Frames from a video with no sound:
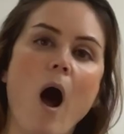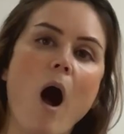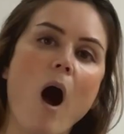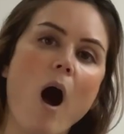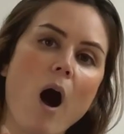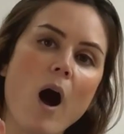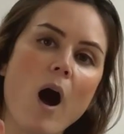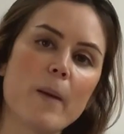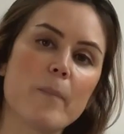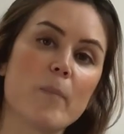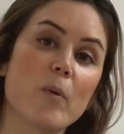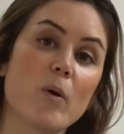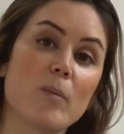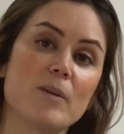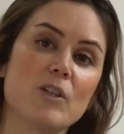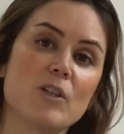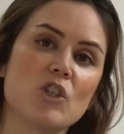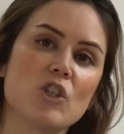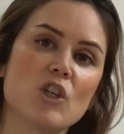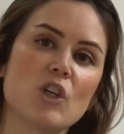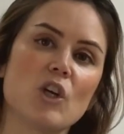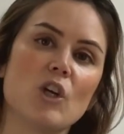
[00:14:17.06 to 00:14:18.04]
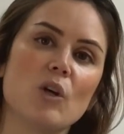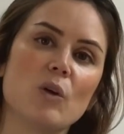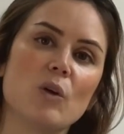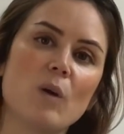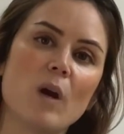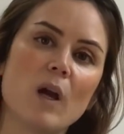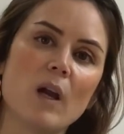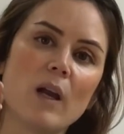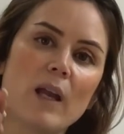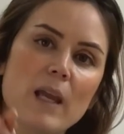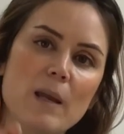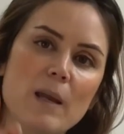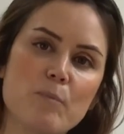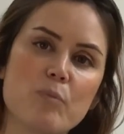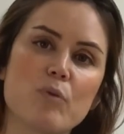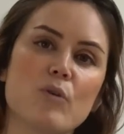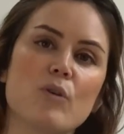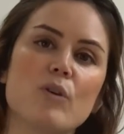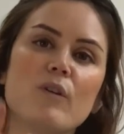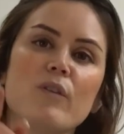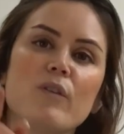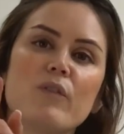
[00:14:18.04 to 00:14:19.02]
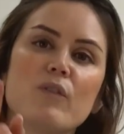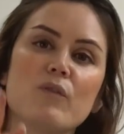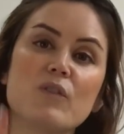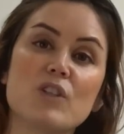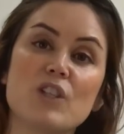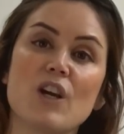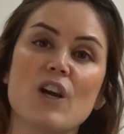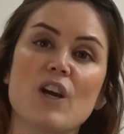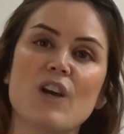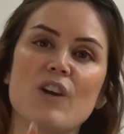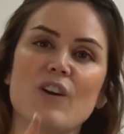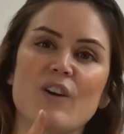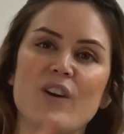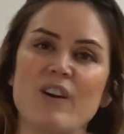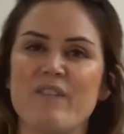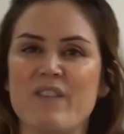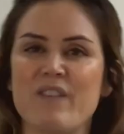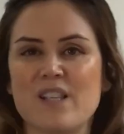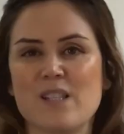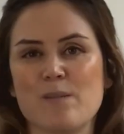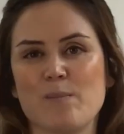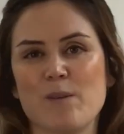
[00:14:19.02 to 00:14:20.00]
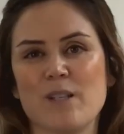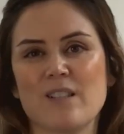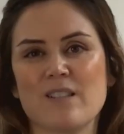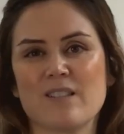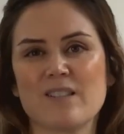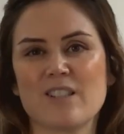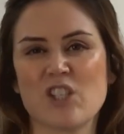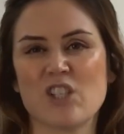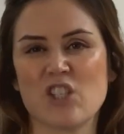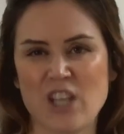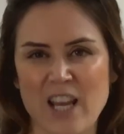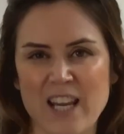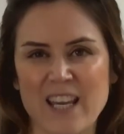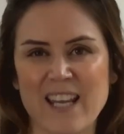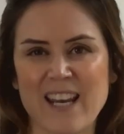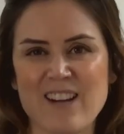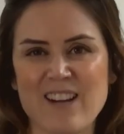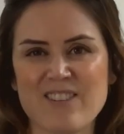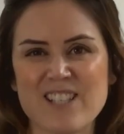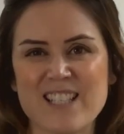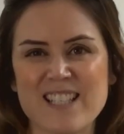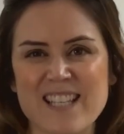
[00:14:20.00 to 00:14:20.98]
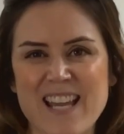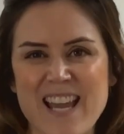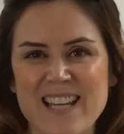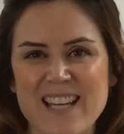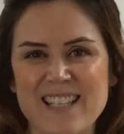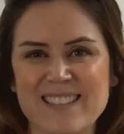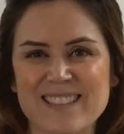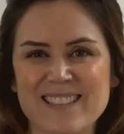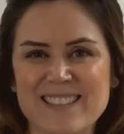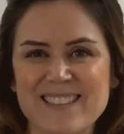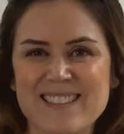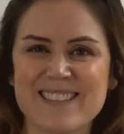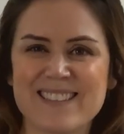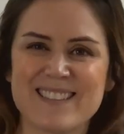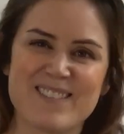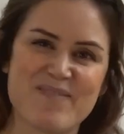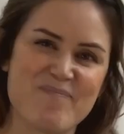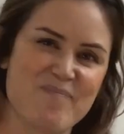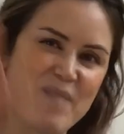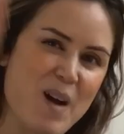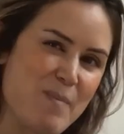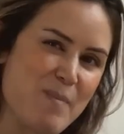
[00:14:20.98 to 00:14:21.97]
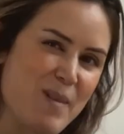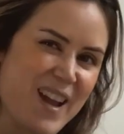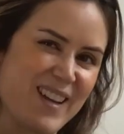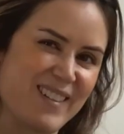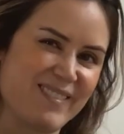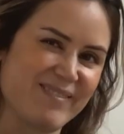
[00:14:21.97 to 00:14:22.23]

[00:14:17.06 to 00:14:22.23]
I promise you improved return on investment. Check it out today. Bye-bye.